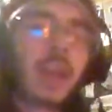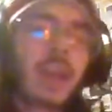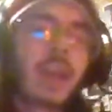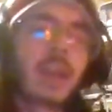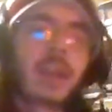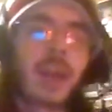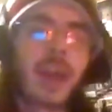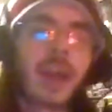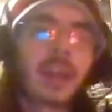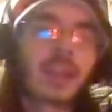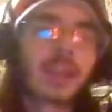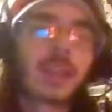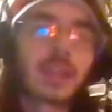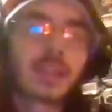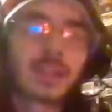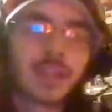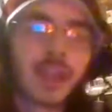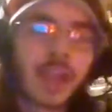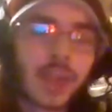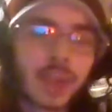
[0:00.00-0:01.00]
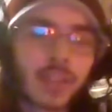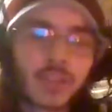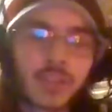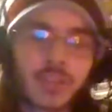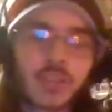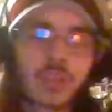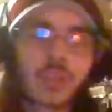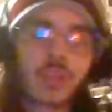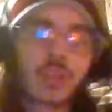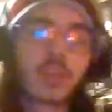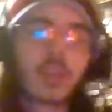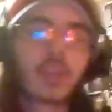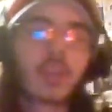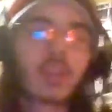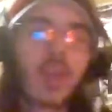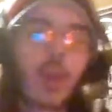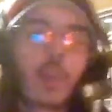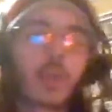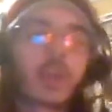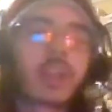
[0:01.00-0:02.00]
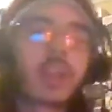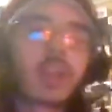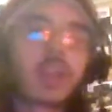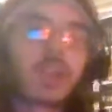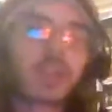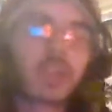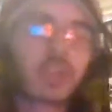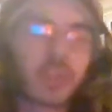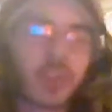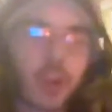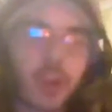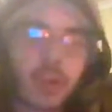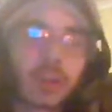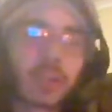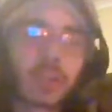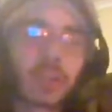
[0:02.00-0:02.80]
and i get that it's nowadays it's hard